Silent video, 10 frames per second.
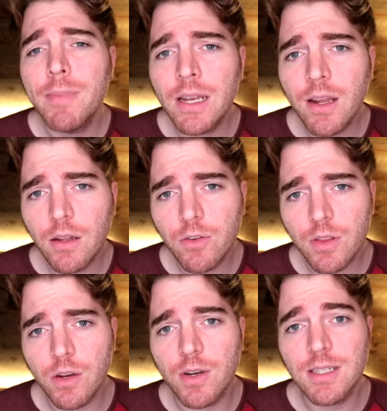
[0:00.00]
many other
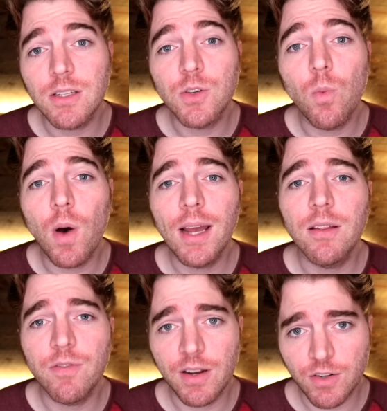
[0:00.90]
theories as to why
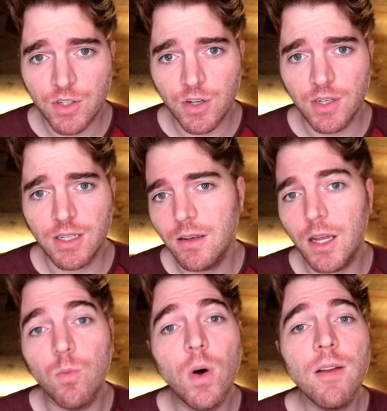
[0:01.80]
the fire started,
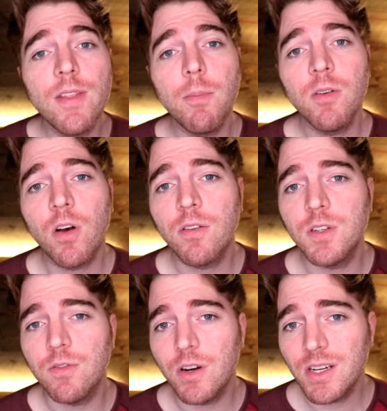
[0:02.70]
and one of them
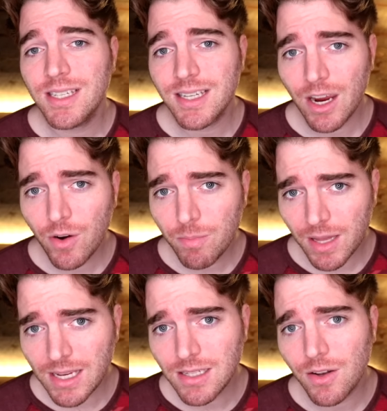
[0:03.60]
involves a very scary
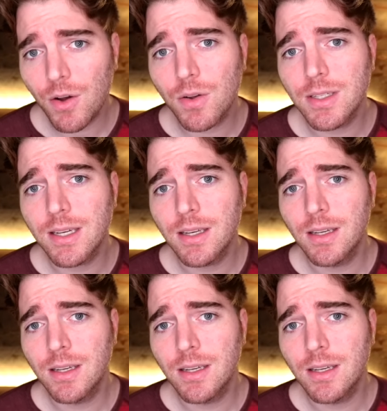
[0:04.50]
place called